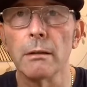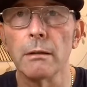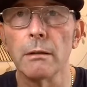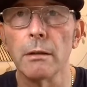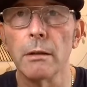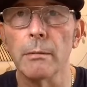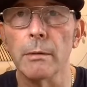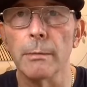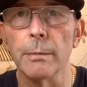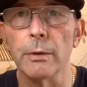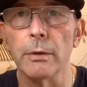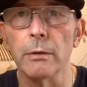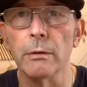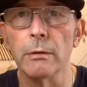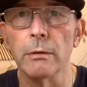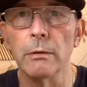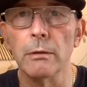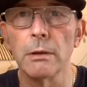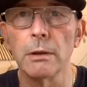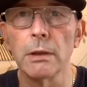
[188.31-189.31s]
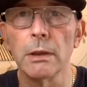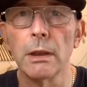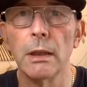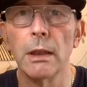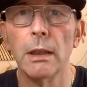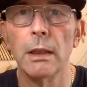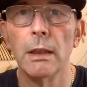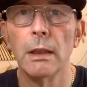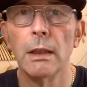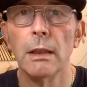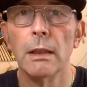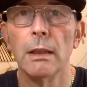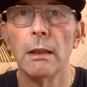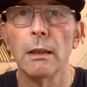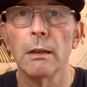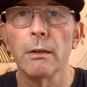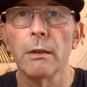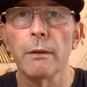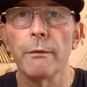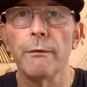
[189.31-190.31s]
comic book hauls.
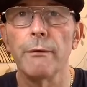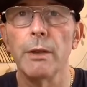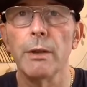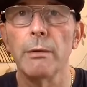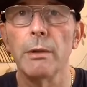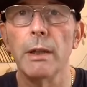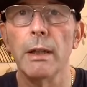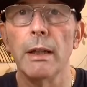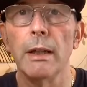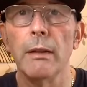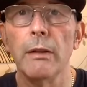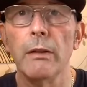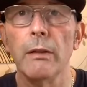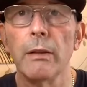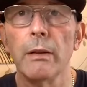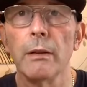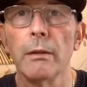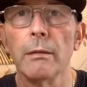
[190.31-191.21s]
Got a few of these.